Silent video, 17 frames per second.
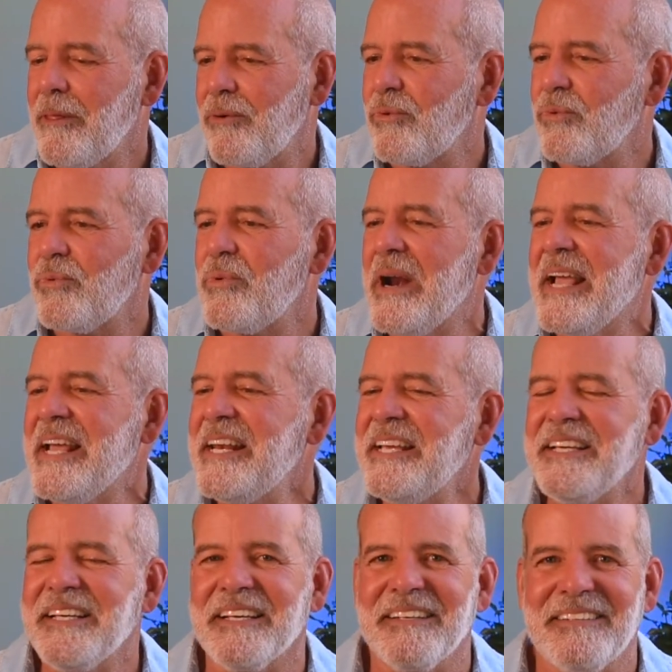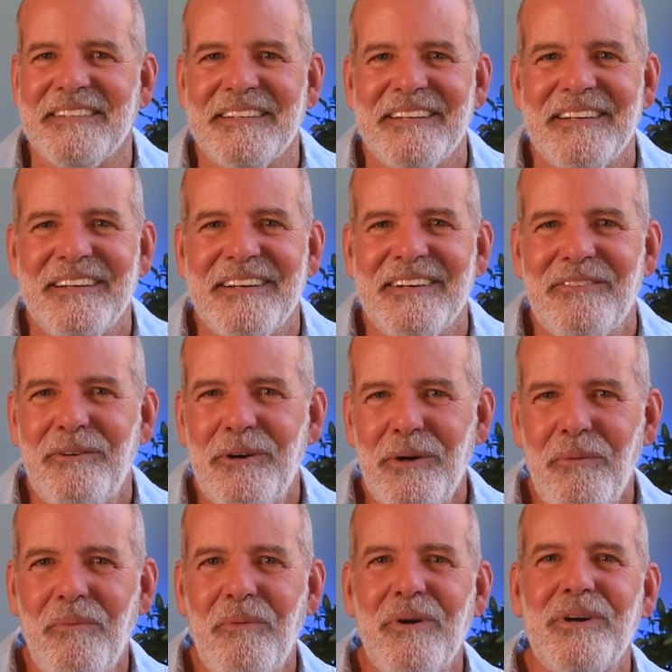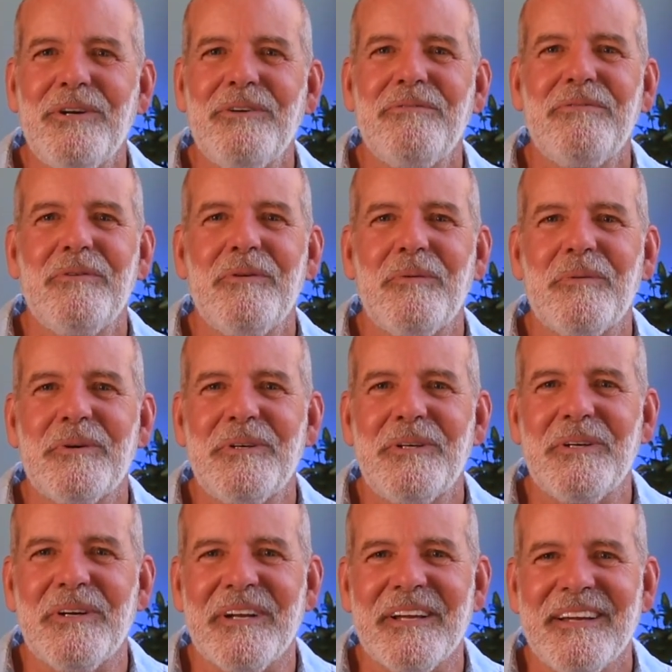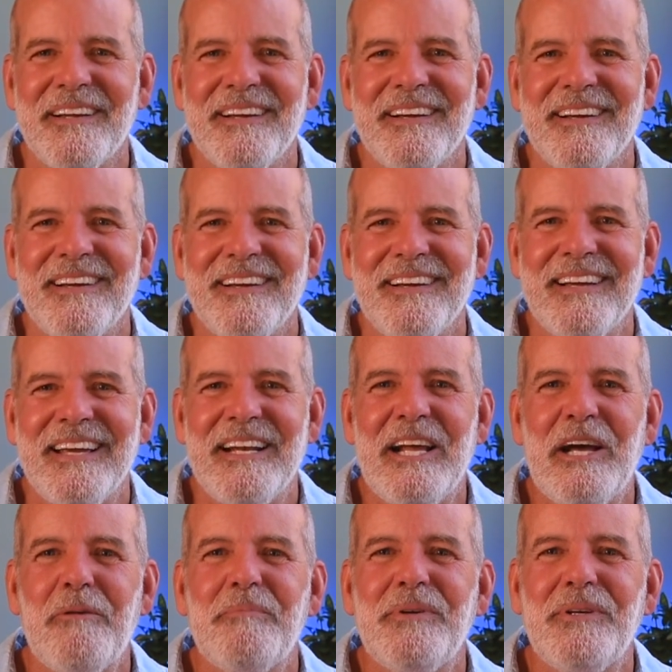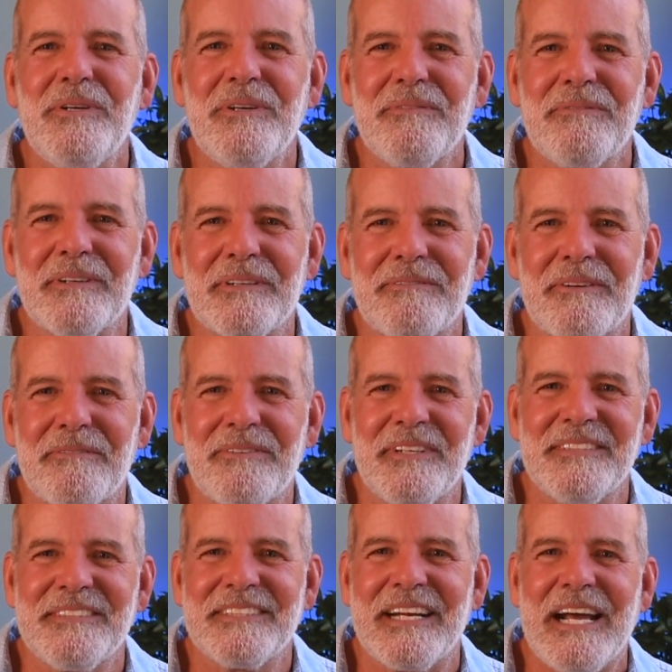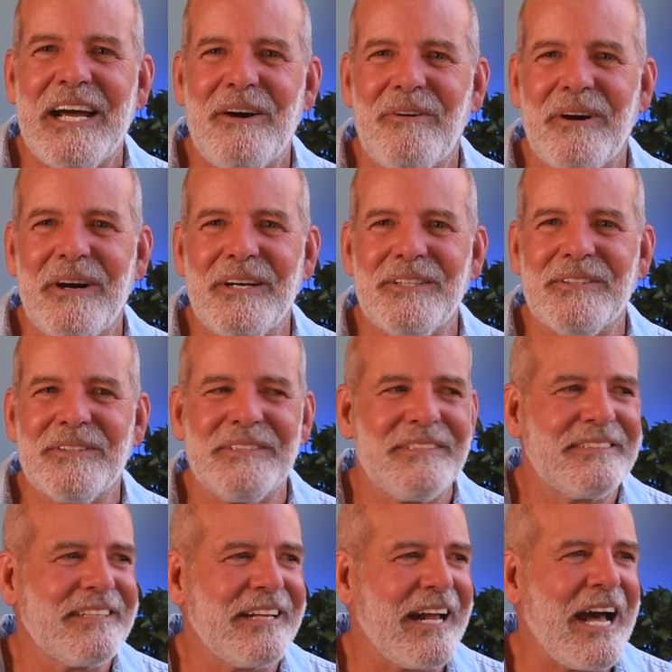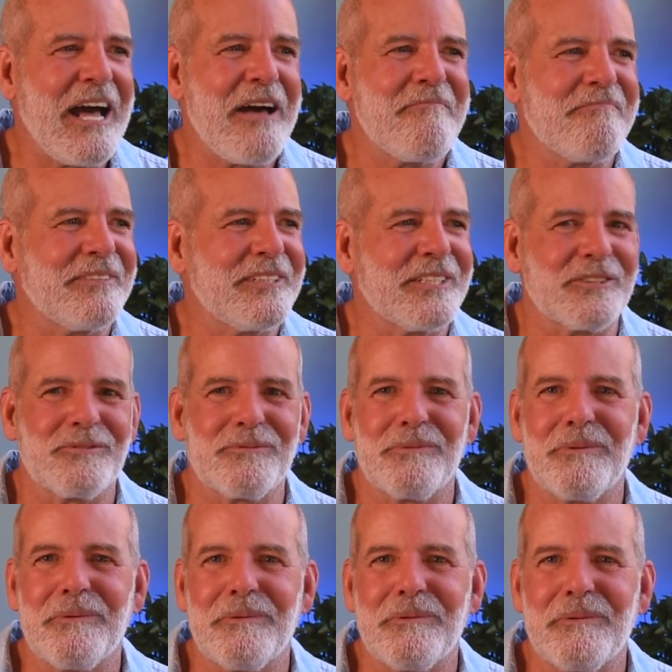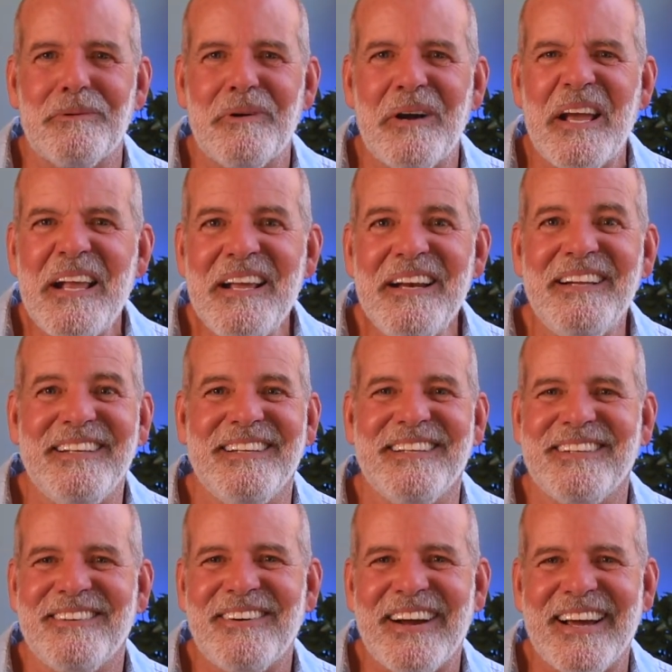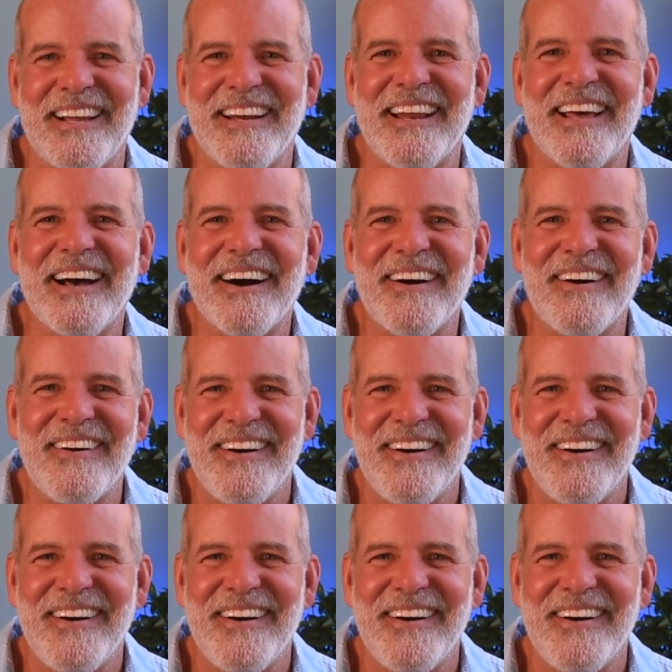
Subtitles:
Radiant. What a wonderful word. And how beautiful if a friend said, how are you? And you said, I'm just radiant right now.